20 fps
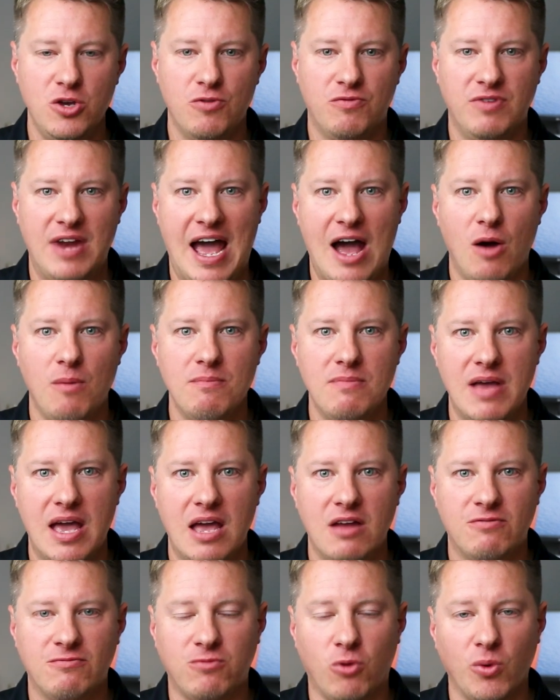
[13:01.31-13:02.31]
you've now
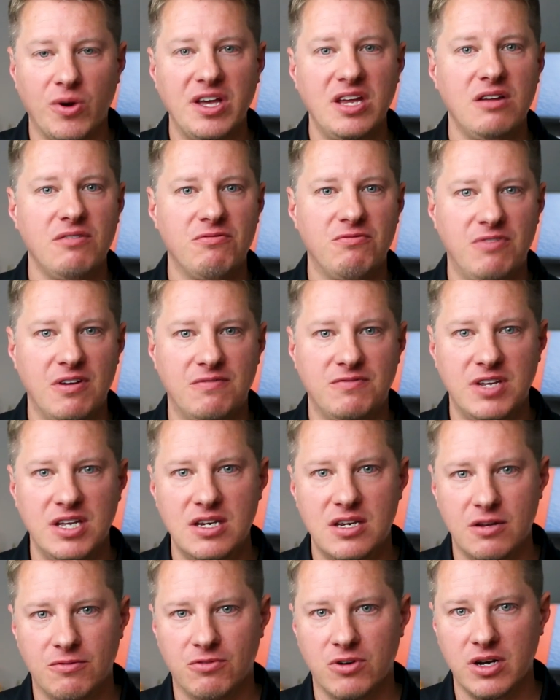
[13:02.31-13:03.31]
made 40 to 50
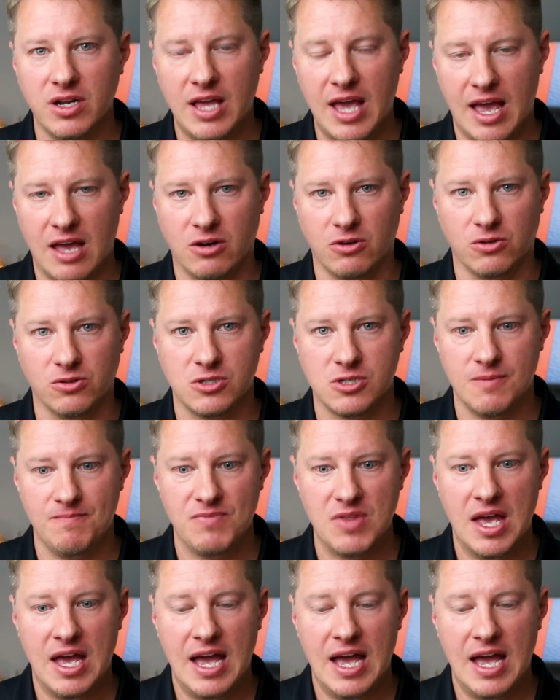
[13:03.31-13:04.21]
different candles.